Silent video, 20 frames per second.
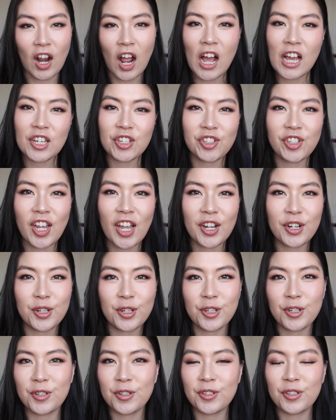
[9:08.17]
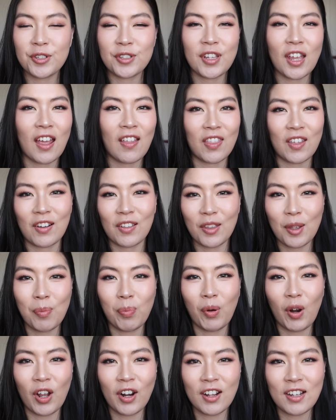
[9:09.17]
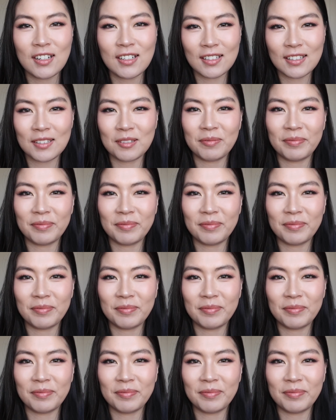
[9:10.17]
eyeshadows and their lip products.